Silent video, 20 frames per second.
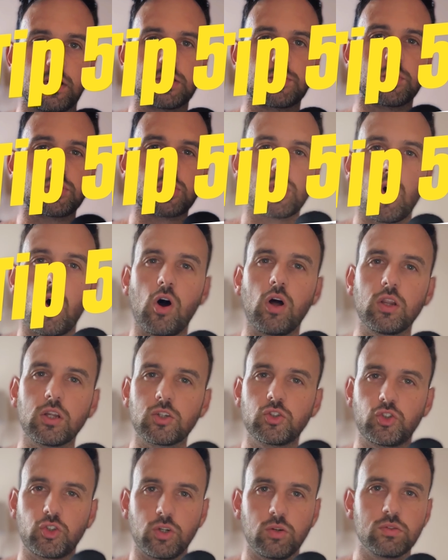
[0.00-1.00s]
what's calling
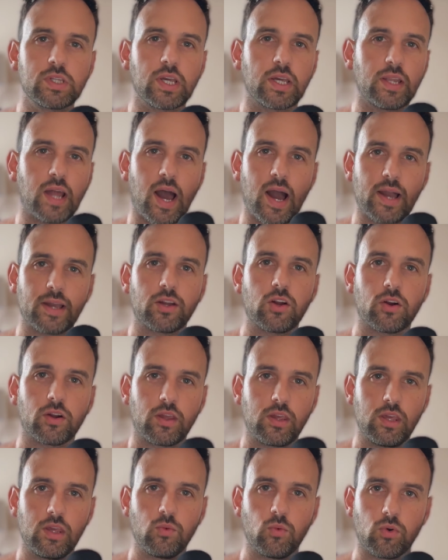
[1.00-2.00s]
choosing an anchor
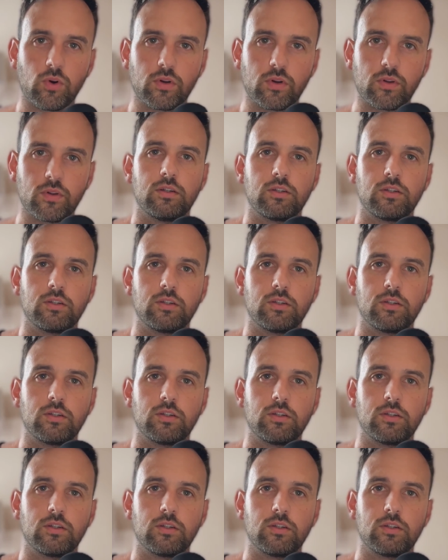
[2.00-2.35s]
keyword.